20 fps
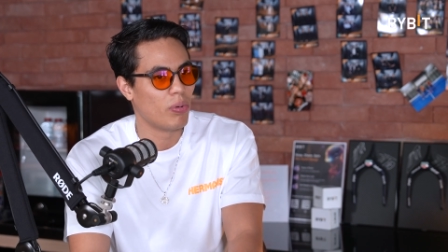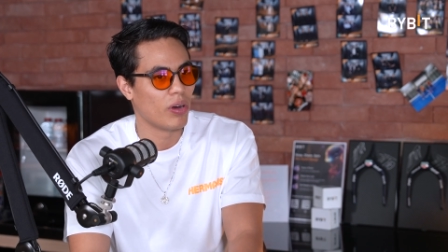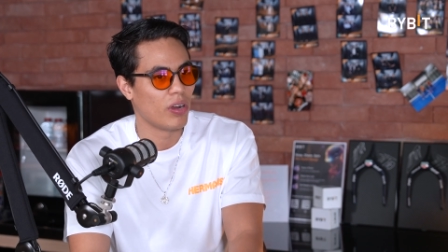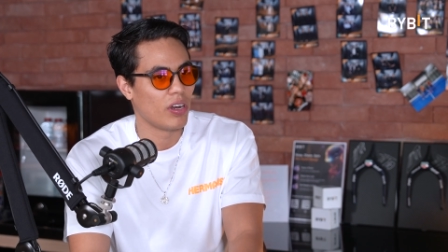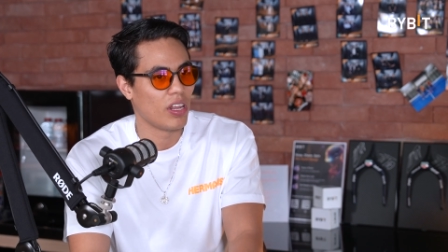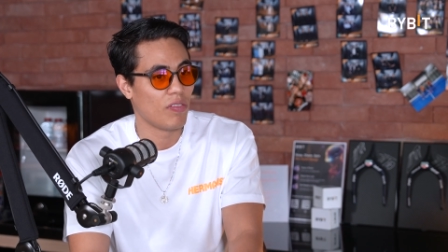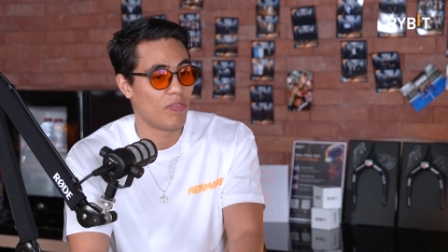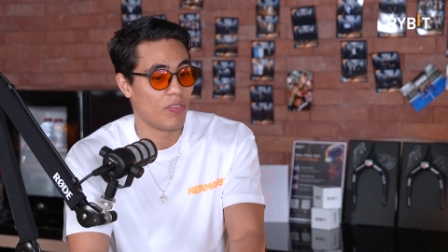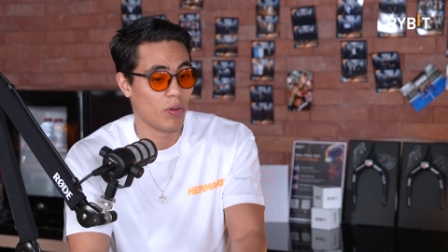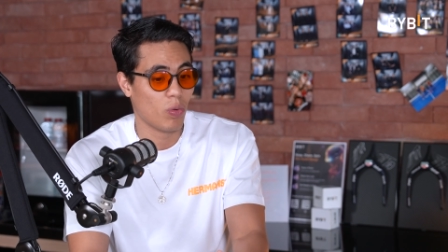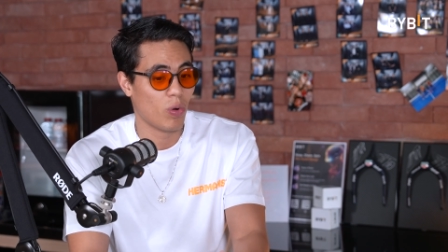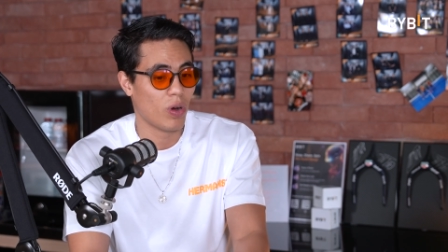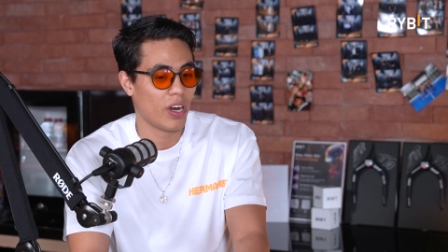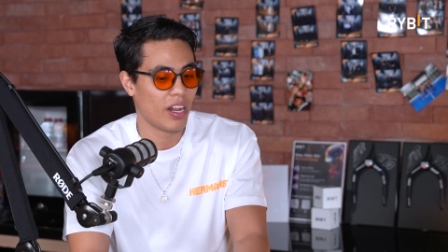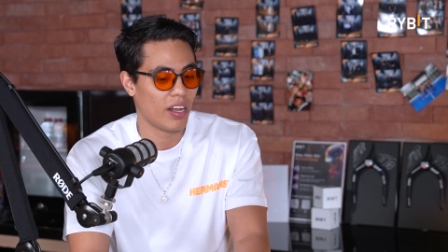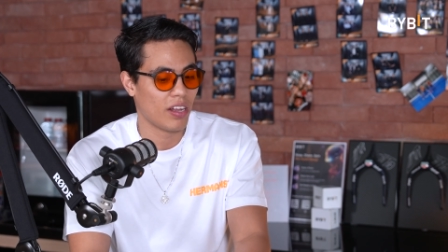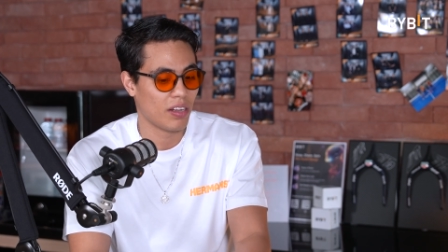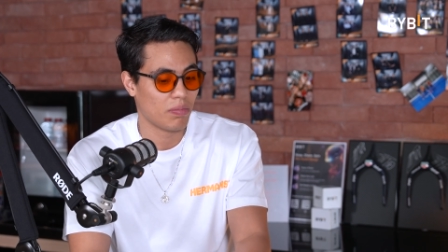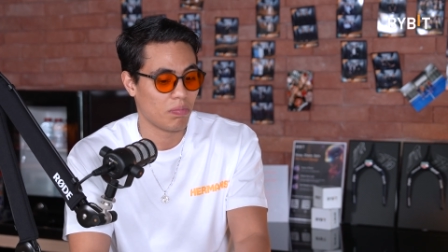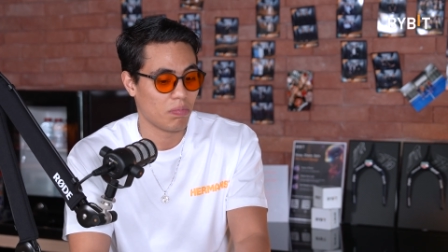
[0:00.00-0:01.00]
But if you
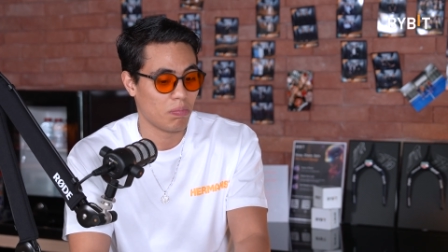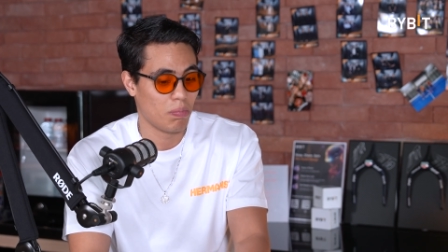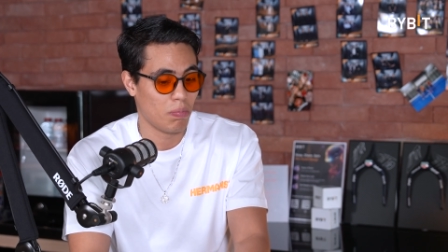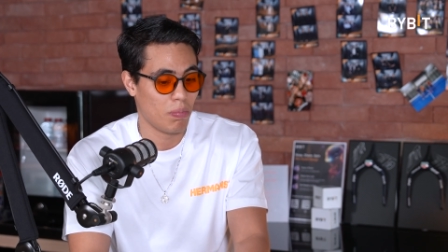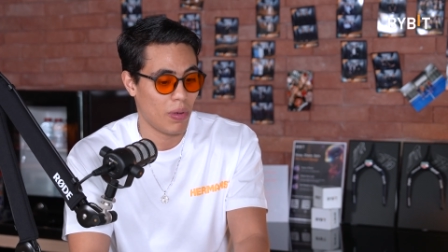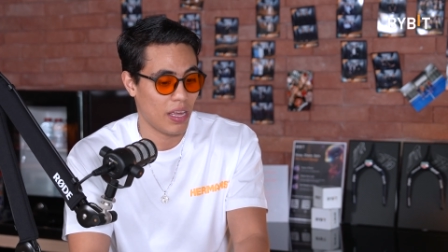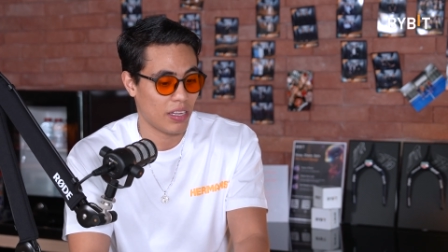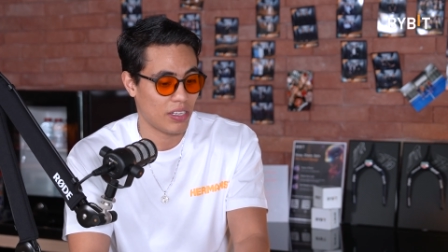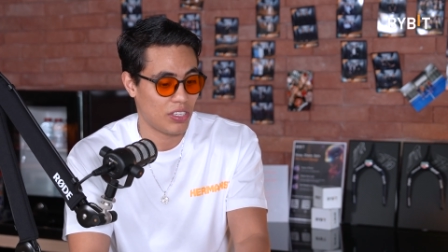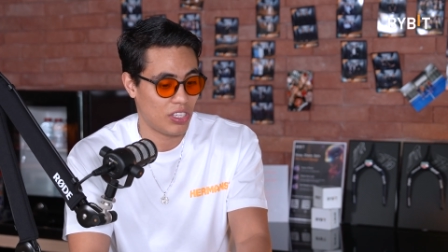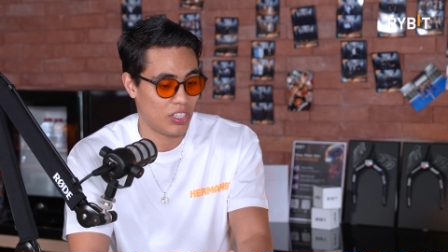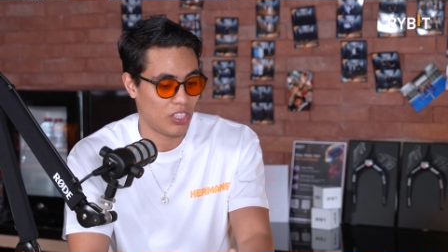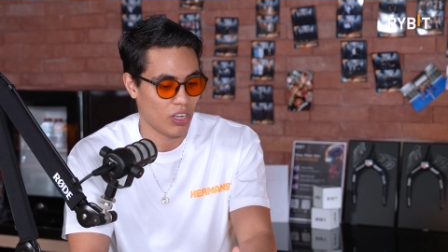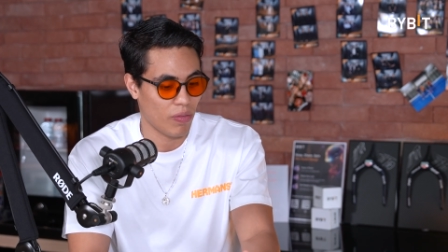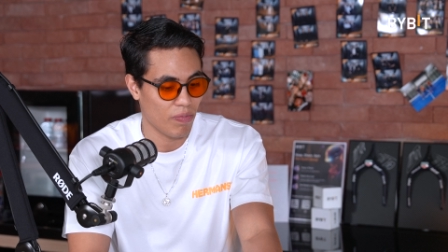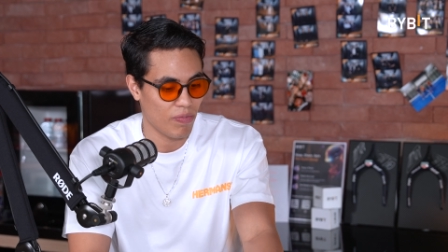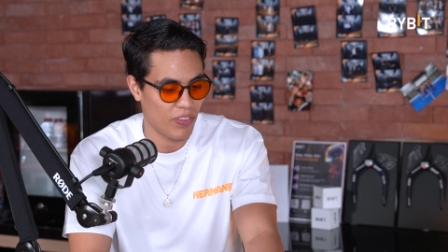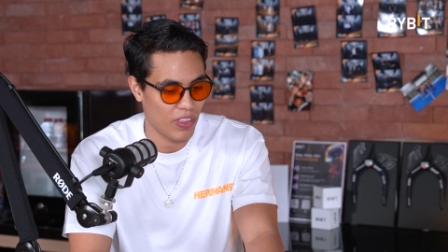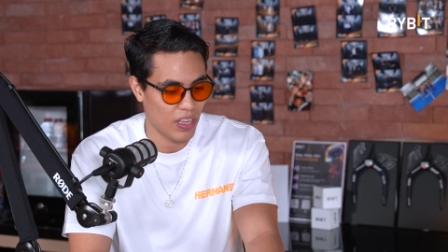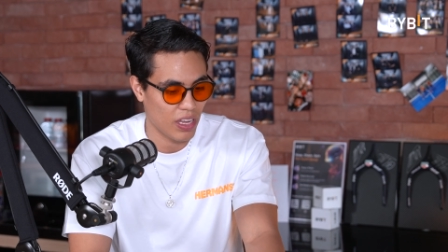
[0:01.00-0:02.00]
want to make
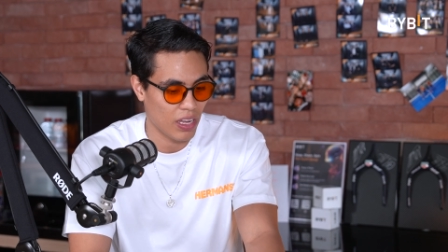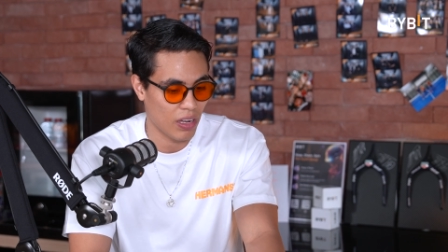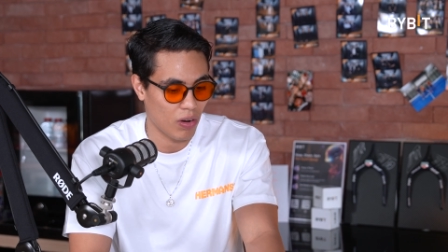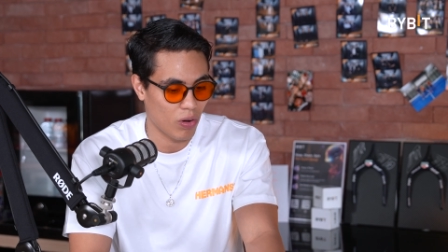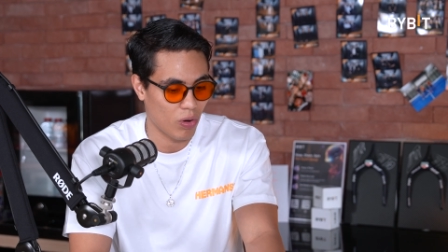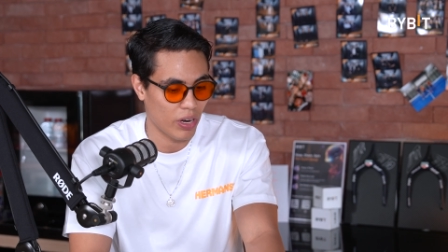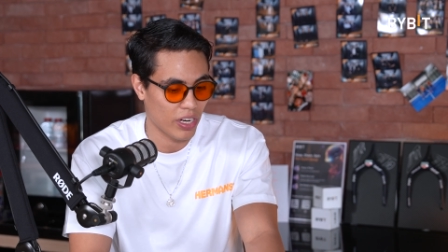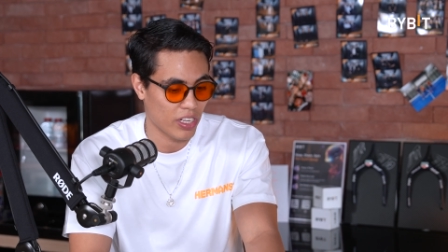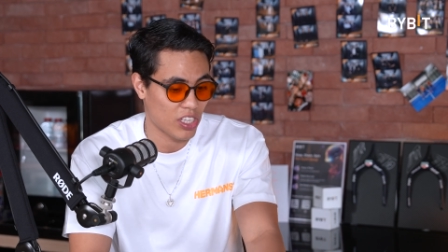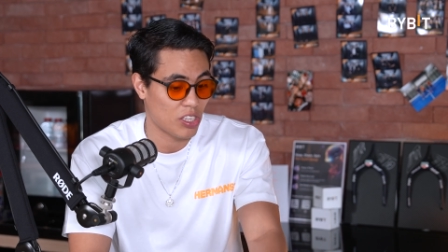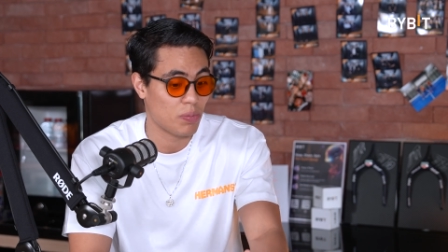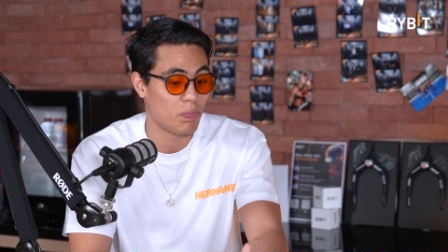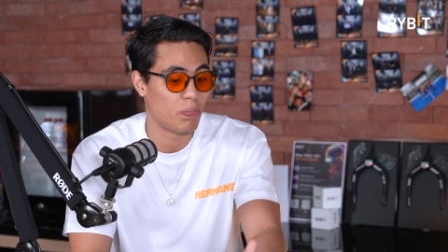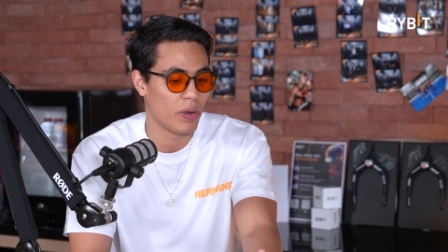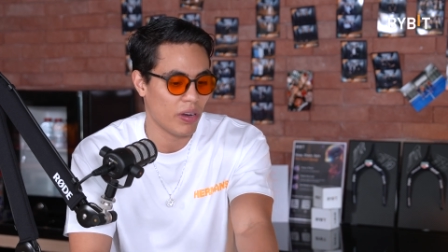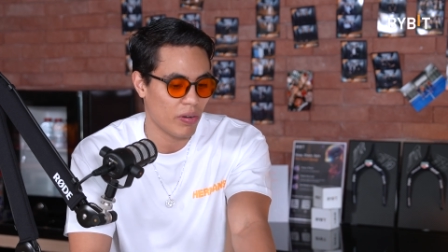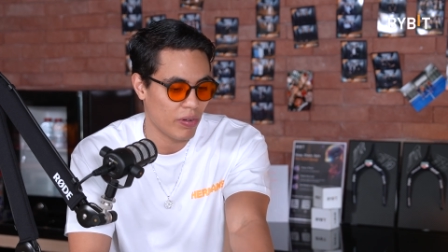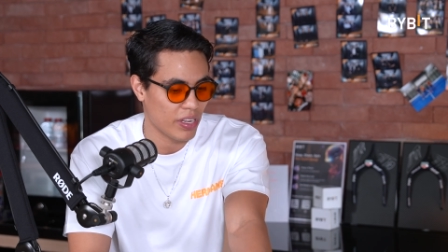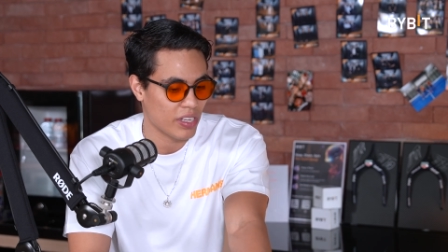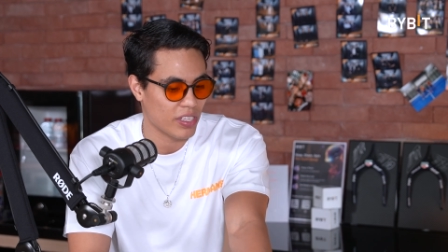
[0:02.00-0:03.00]
something or
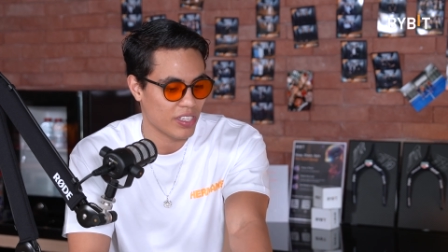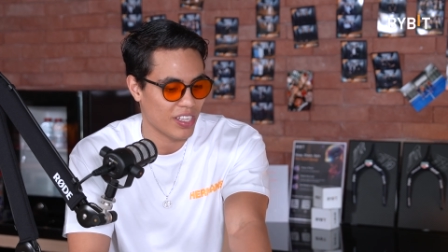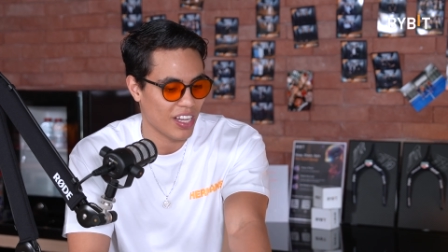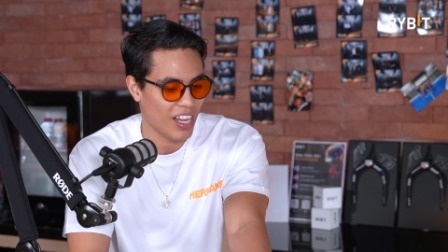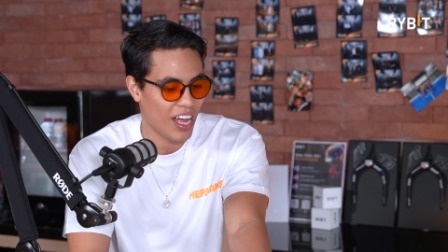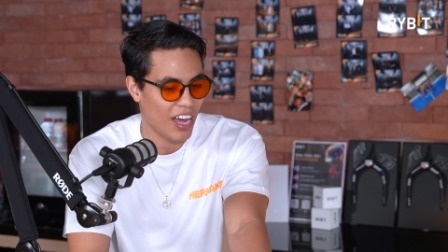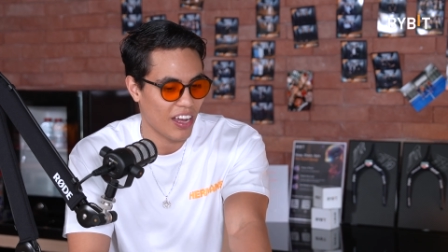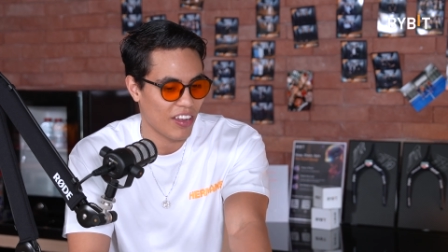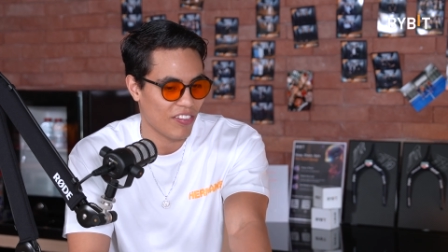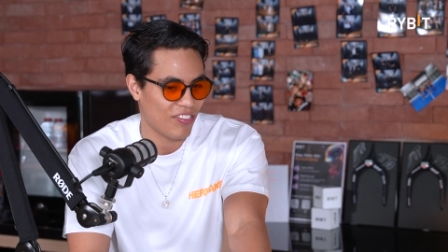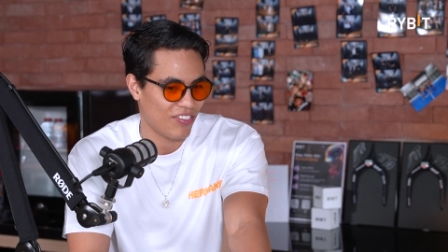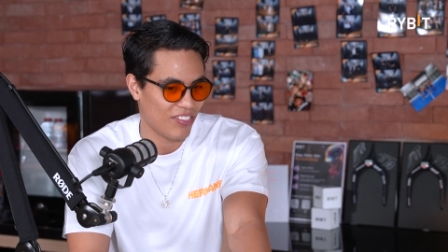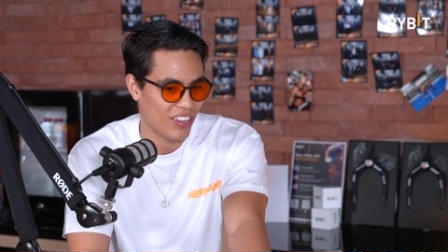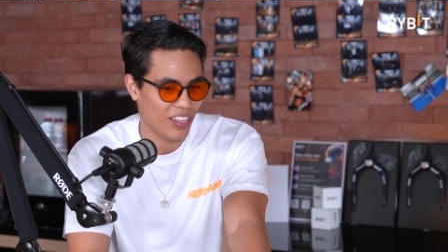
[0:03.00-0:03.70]
experience life,